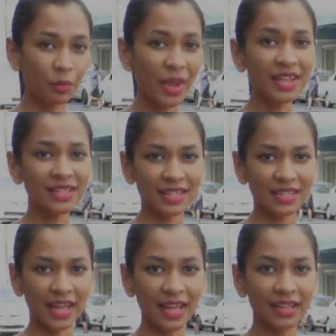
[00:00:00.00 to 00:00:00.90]
The banks
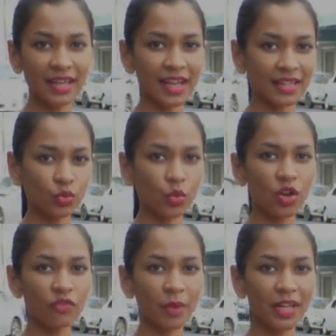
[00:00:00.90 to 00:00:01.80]
say the next
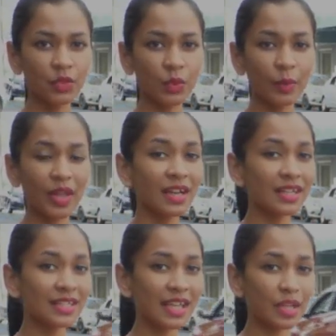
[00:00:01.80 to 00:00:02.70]
12 months will be
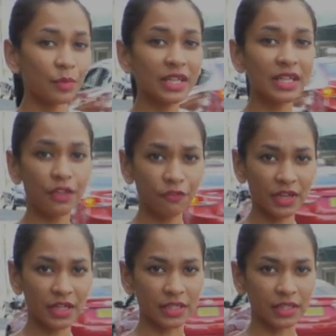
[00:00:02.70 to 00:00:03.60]
understandably
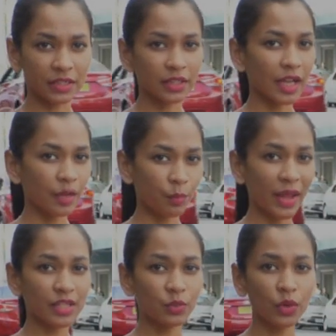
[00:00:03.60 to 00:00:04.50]
difficult and
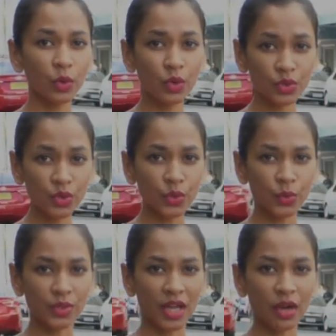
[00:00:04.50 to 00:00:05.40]
banks will also
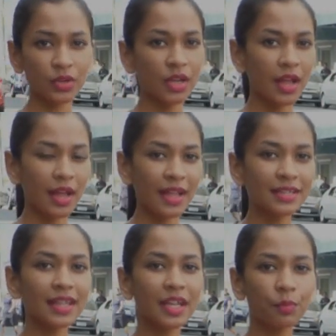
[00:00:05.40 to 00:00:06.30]
lose out
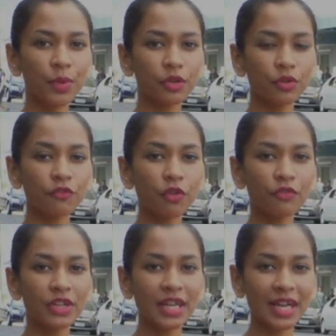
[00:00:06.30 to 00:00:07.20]
as the impact of
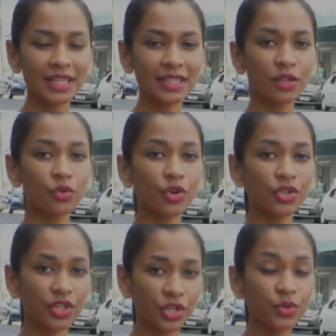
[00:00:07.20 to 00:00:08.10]
COVID-19
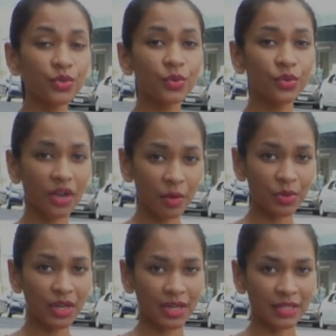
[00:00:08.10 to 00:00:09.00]
continues to
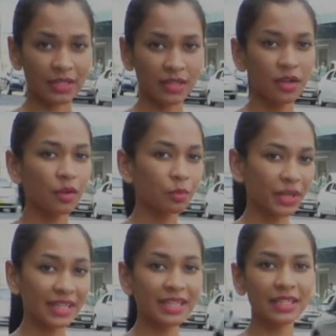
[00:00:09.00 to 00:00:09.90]
grapple us.
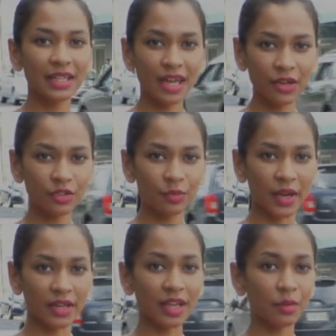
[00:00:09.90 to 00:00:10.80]
But this
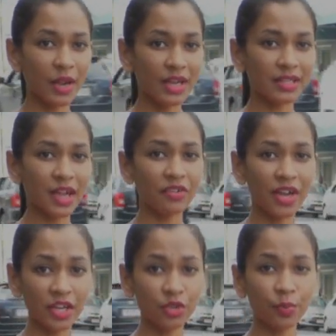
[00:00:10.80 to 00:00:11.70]
announcement that banks are
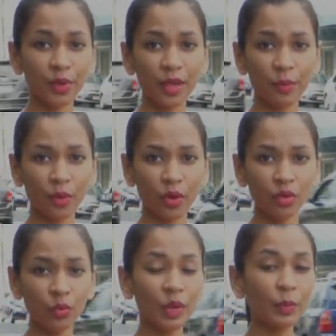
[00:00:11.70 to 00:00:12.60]
ready to play
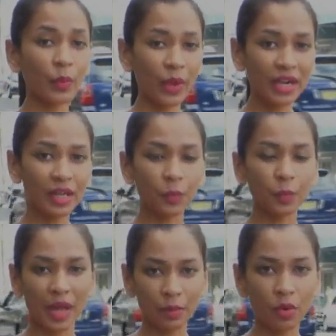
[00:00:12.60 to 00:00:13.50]
ball will be
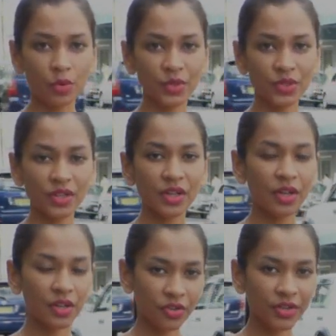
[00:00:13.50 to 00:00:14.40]
welcomed by most.
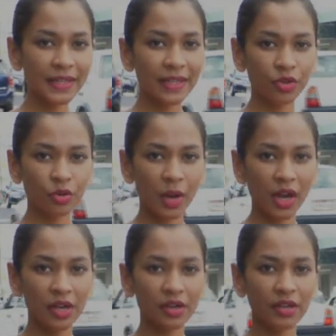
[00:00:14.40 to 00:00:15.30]
Kritika
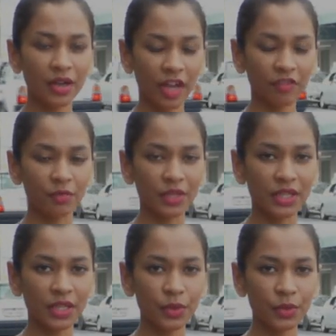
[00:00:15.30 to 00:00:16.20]
Kumar,
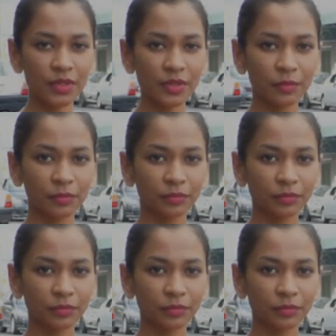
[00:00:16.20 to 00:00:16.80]
FBC News.